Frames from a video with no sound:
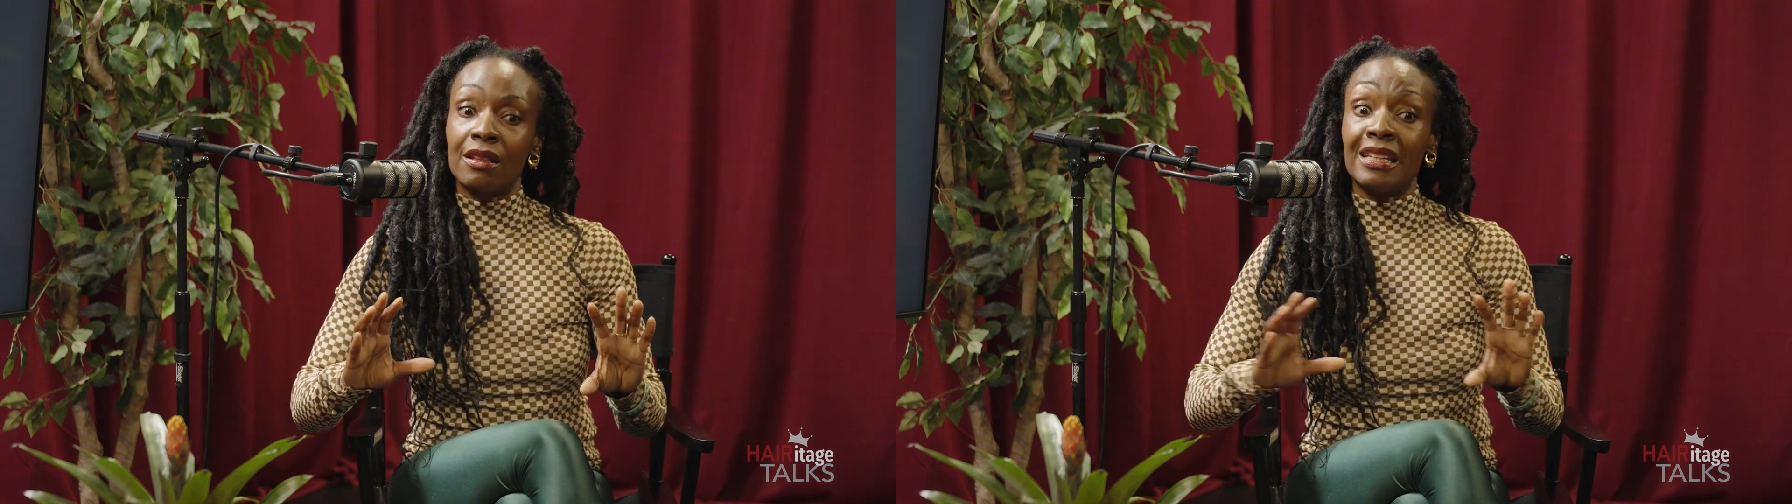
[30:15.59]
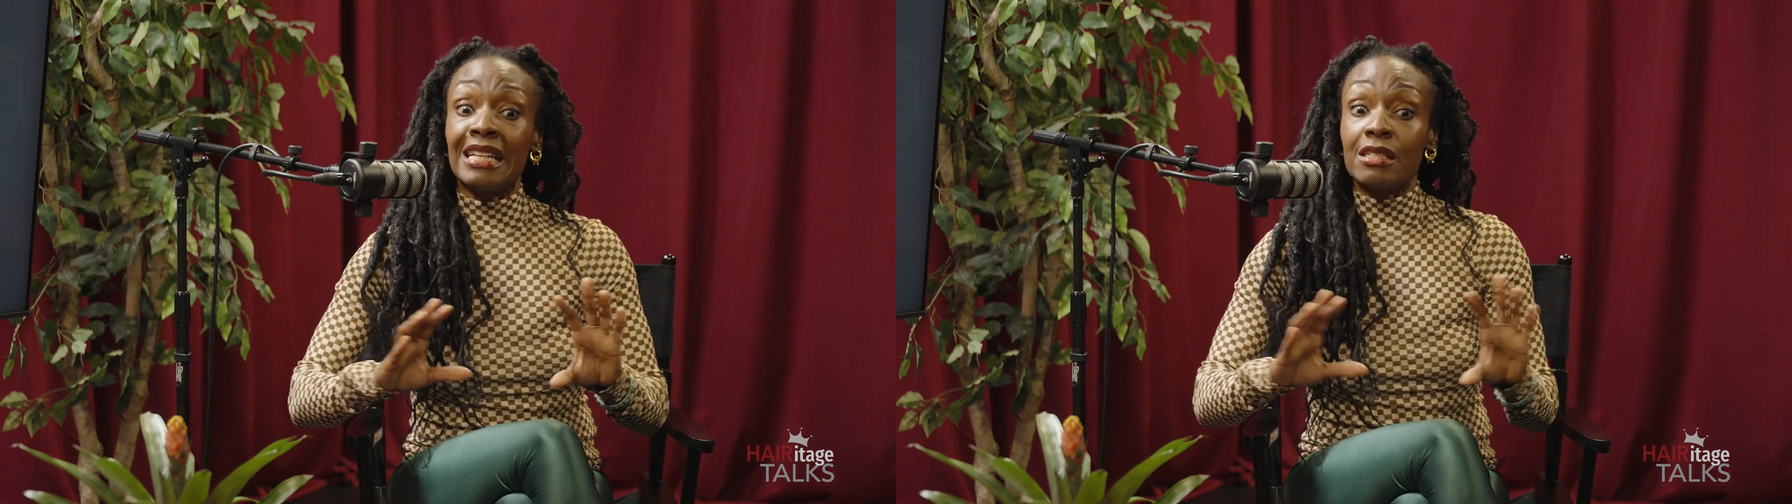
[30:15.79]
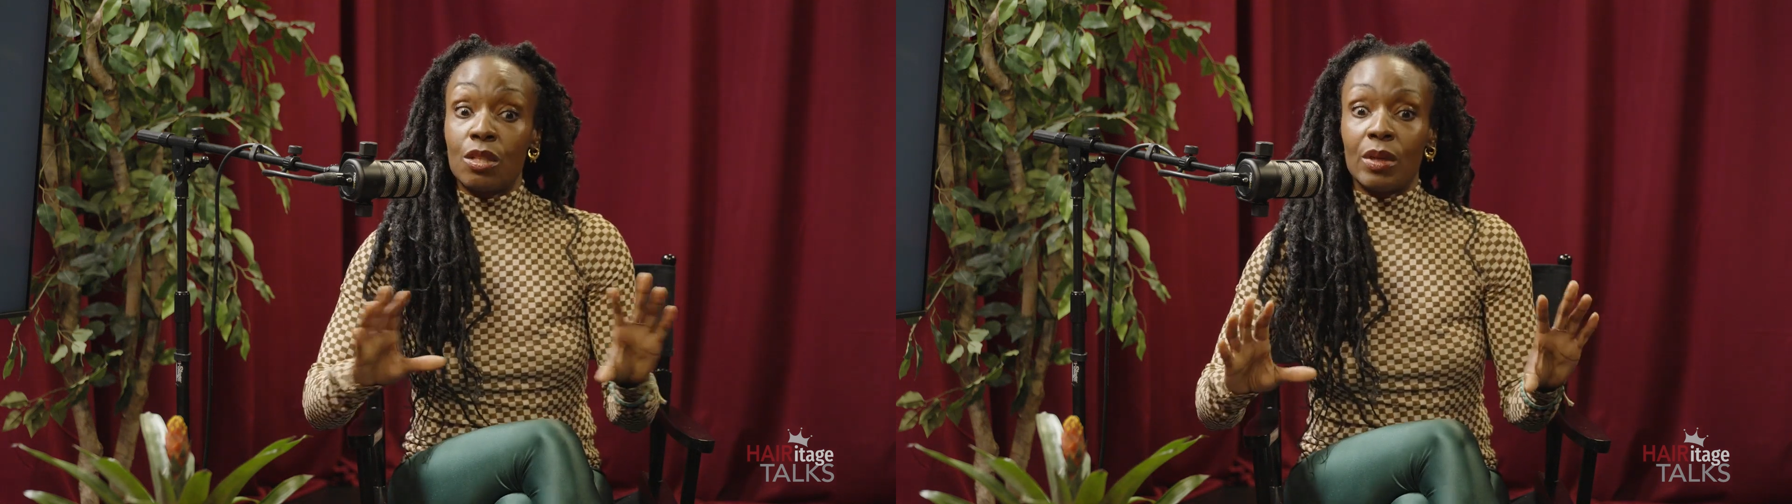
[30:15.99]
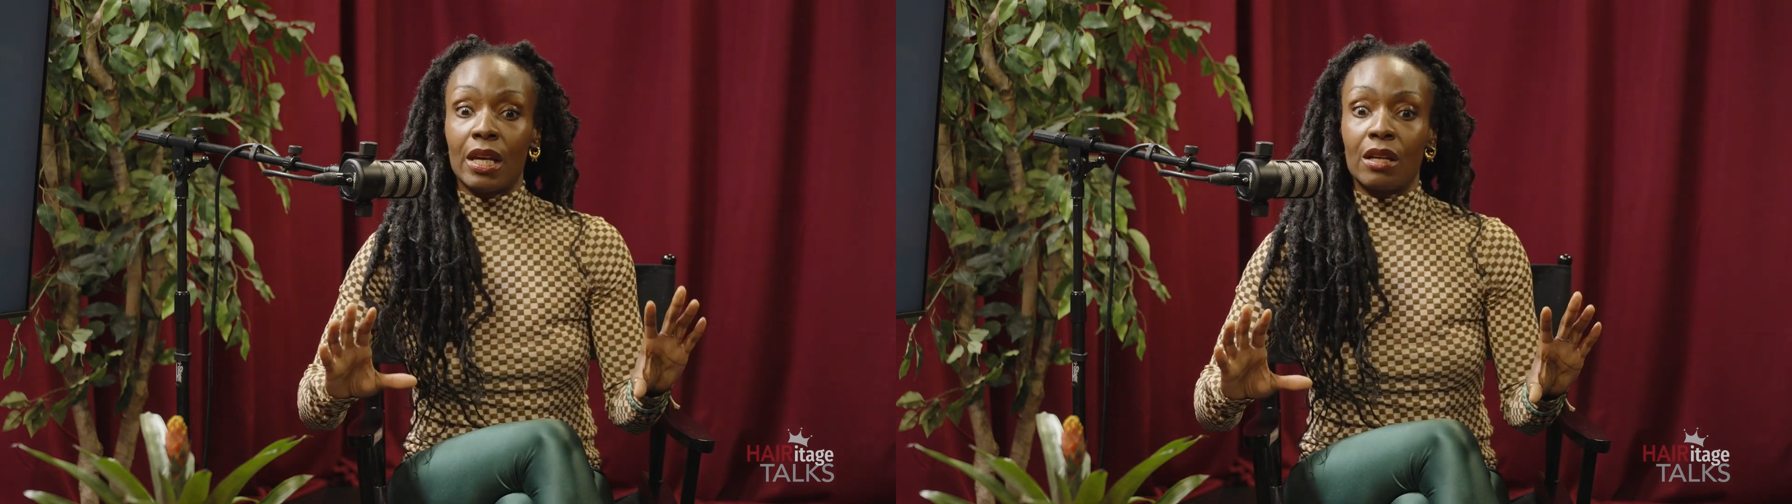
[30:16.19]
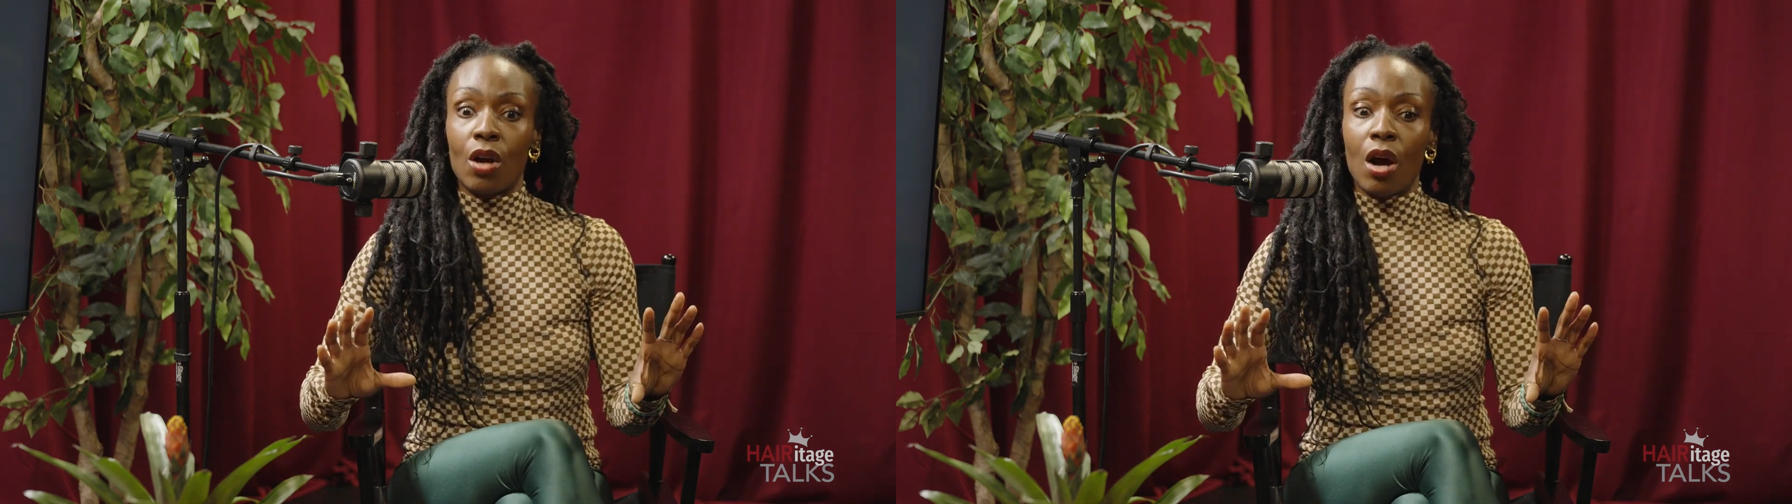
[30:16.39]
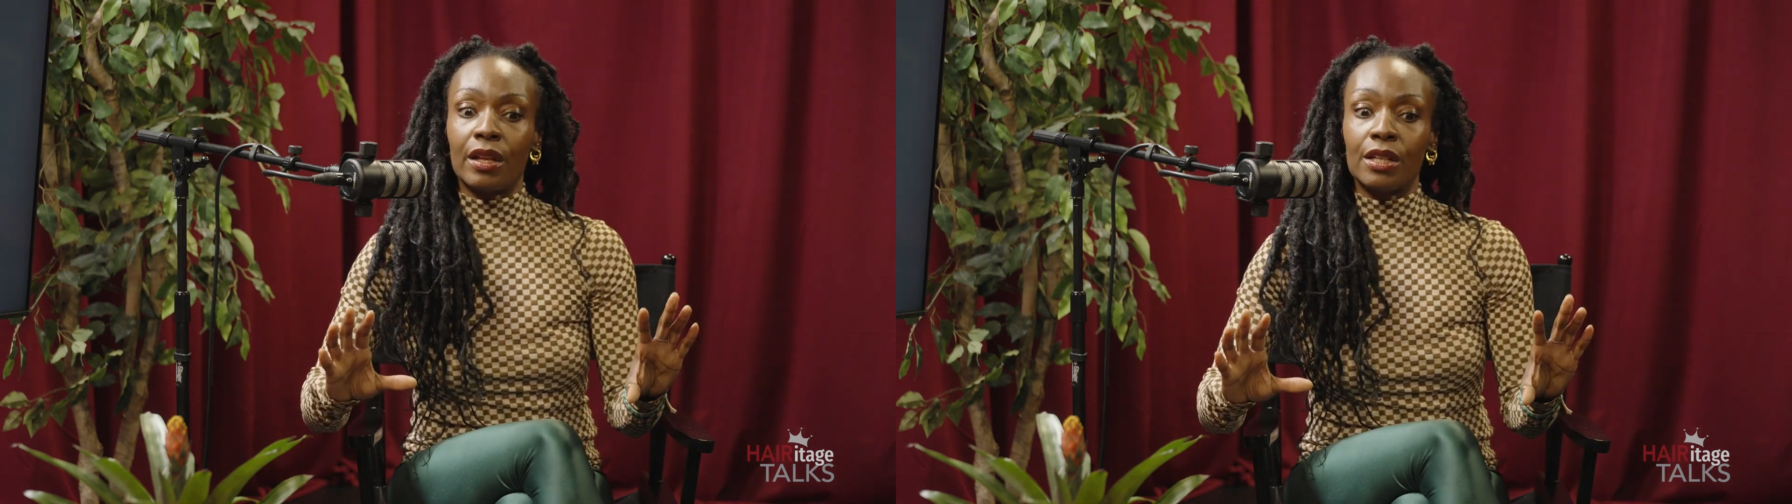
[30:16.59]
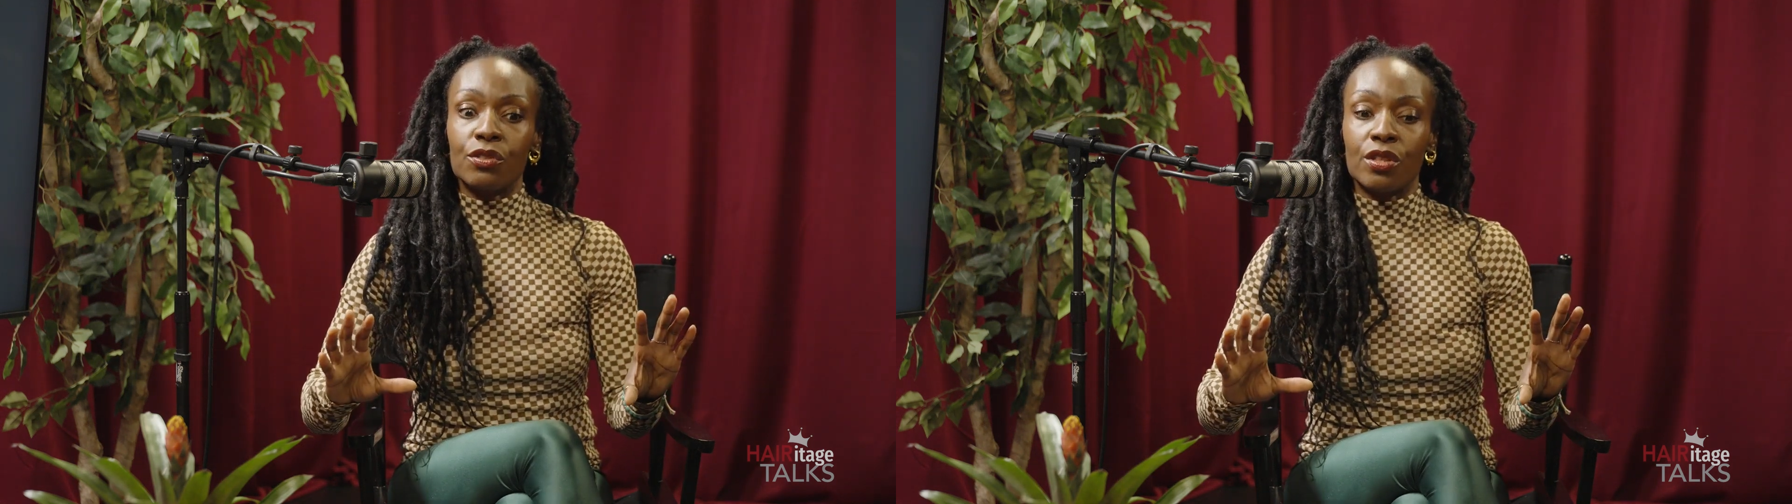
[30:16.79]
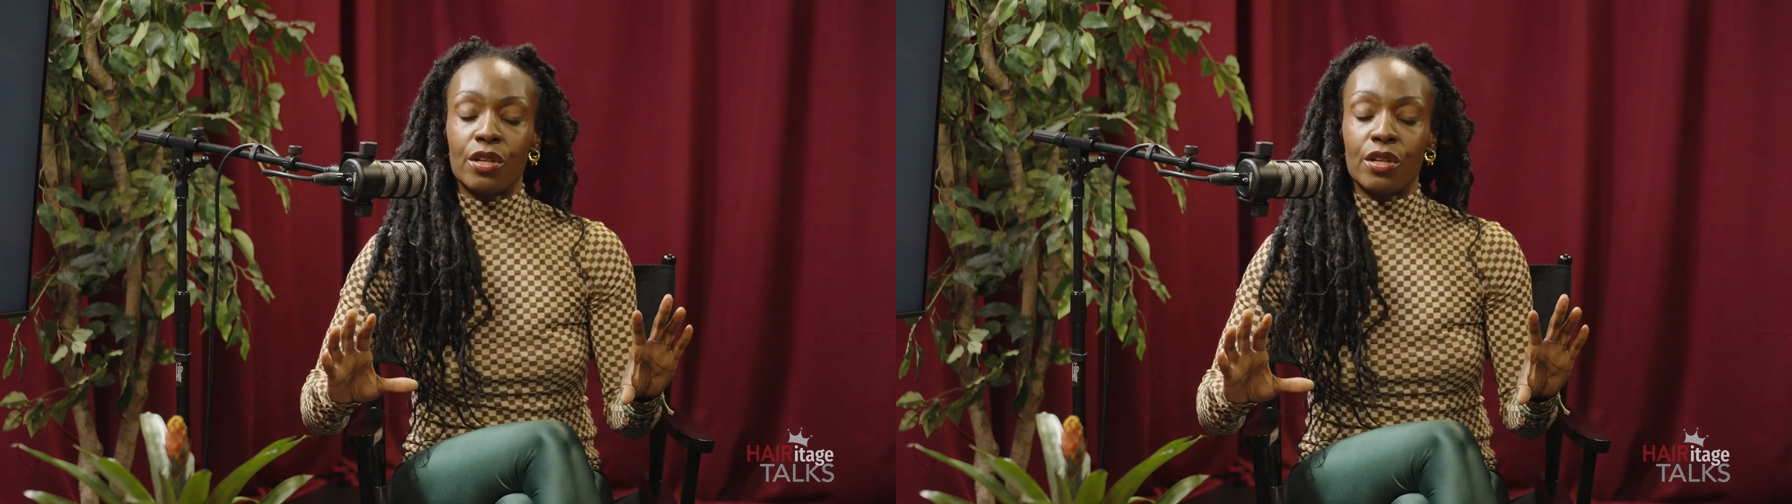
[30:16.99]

need to be acknowledged,